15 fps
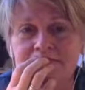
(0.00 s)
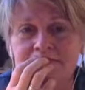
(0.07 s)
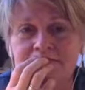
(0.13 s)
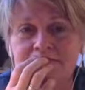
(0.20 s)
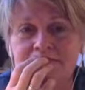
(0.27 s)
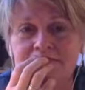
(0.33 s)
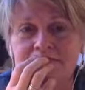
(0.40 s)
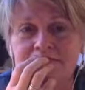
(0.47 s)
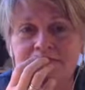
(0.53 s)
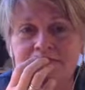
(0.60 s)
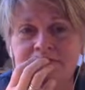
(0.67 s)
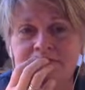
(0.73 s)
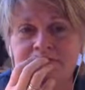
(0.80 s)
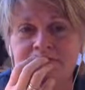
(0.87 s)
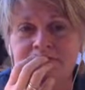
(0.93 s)

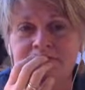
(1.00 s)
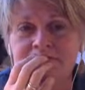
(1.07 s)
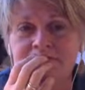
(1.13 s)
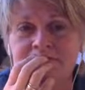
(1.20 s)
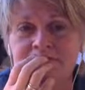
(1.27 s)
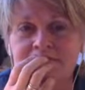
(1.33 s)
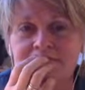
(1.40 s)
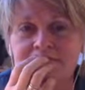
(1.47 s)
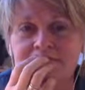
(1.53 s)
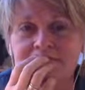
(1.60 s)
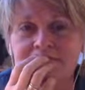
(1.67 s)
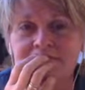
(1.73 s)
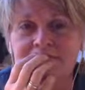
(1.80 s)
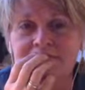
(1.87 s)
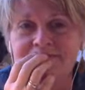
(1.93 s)

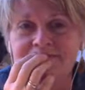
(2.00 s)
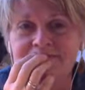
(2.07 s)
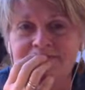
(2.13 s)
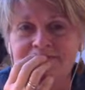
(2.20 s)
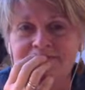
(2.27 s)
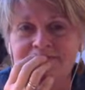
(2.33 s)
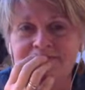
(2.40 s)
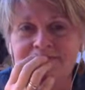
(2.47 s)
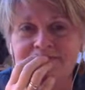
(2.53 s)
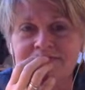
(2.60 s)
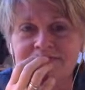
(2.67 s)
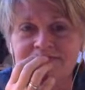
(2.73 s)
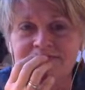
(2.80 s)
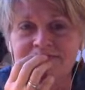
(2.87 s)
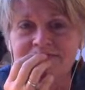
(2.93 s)

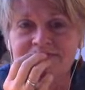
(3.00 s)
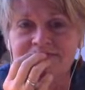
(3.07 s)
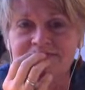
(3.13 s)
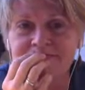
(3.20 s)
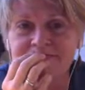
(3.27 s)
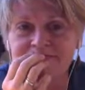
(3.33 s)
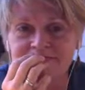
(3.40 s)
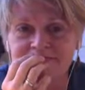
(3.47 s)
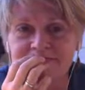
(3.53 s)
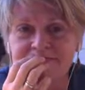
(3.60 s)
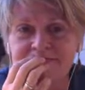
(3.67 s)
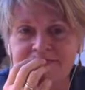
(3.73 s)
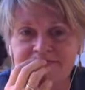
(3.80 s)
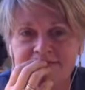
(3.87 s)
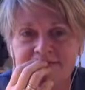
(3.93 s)

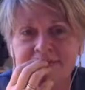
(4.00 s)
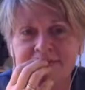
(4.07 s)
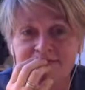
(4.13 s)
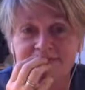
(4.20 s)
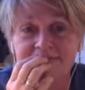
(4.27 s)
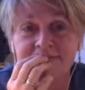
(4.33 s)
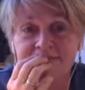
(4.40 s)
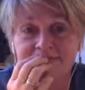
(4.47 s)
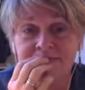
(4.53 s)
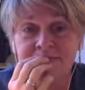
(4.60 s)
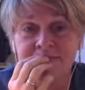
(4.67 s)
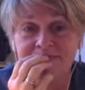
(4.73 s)
No words are spoken by the person on screen.